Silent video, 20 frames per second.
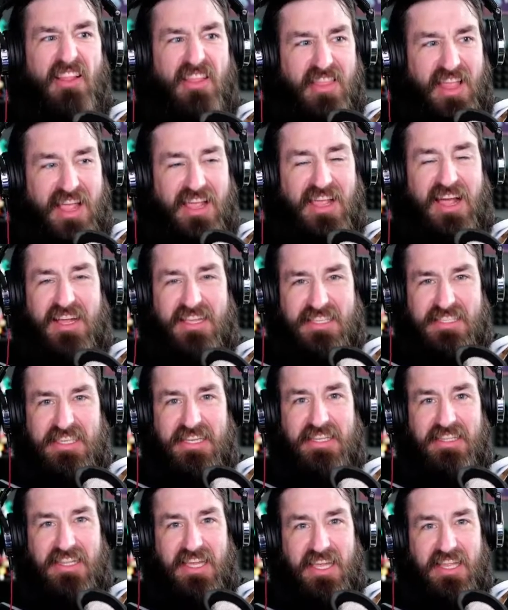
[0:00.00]
like
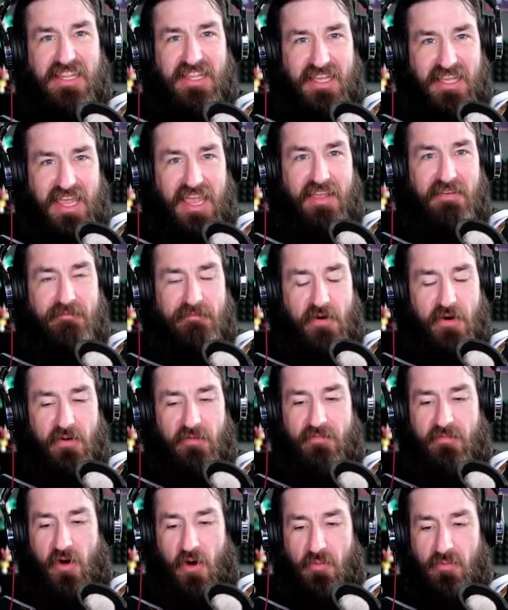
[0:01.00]
constant licking
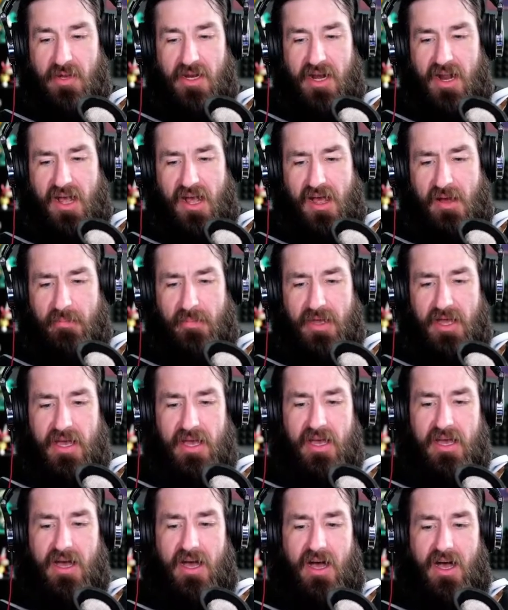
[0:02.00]
foamed it up,
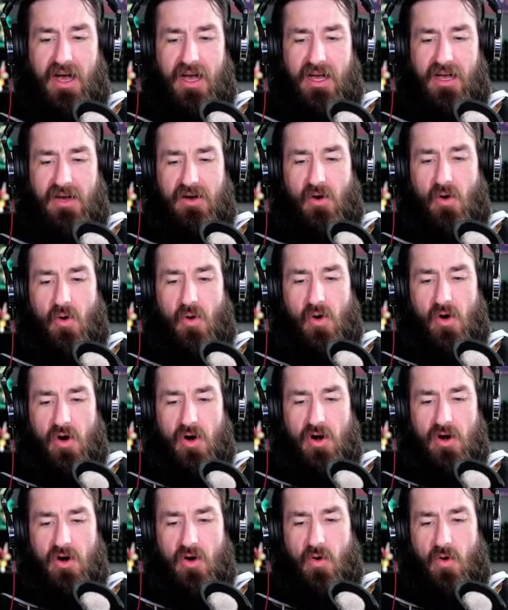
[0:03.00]

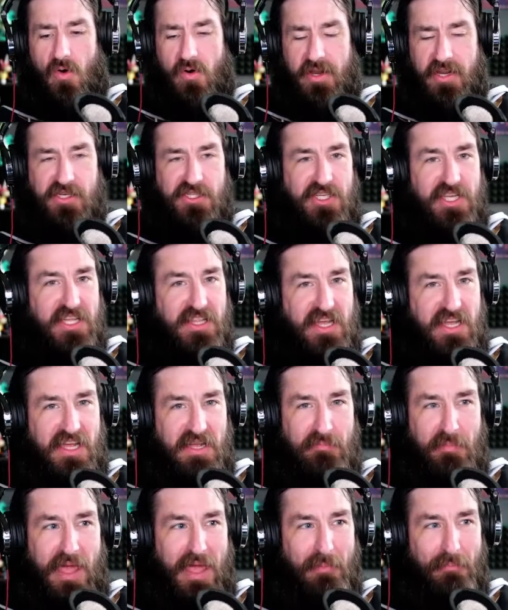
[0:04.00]
or did she eat like
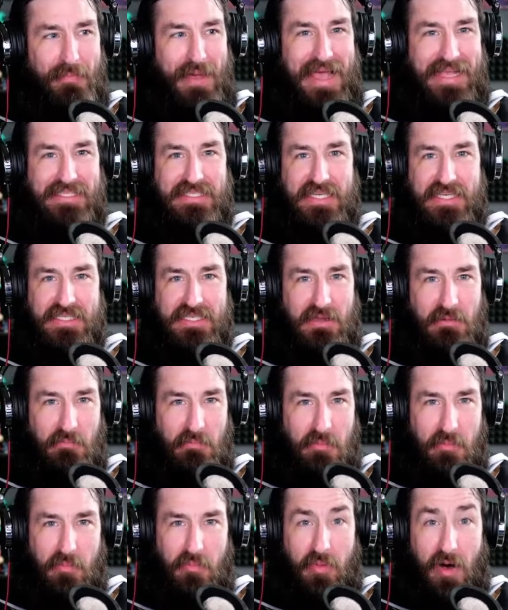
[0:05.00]
a bad tasting
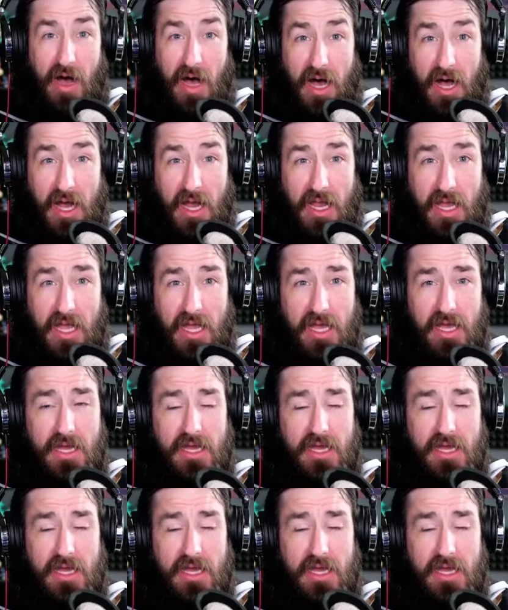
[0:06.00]
bug?